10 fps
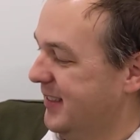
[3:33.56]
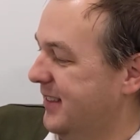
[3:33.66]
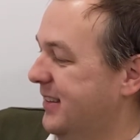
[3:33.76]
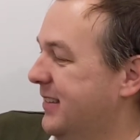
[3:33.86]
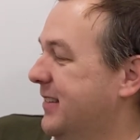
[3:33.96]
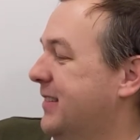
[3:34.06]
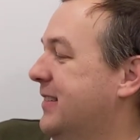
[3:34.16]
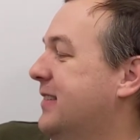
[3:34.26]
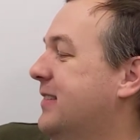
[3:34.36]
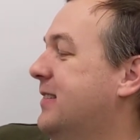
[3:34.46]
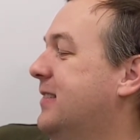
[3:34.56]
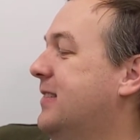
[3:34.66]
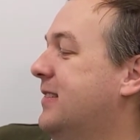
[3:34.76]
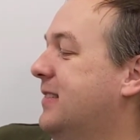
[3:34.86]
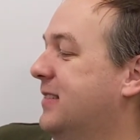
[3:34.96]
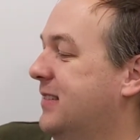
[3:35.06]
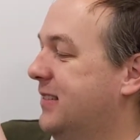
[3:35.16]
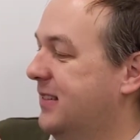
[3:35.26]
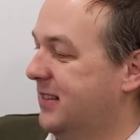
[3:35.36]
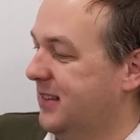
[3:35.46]

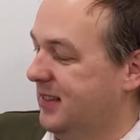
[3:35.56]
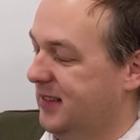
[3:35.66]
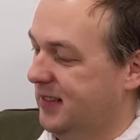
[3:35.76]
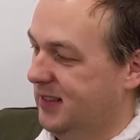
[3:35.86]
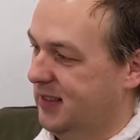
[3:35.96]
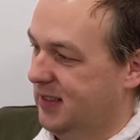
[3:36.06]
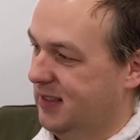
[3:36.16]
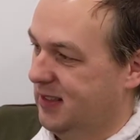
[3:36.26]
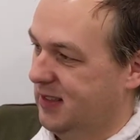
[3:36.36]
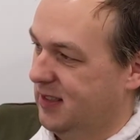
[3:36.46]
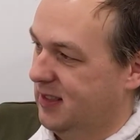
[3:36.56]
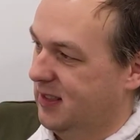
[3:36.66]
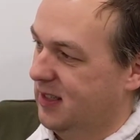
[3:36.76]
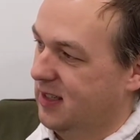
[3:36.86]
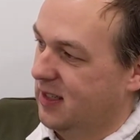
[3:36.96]
Nothing is said.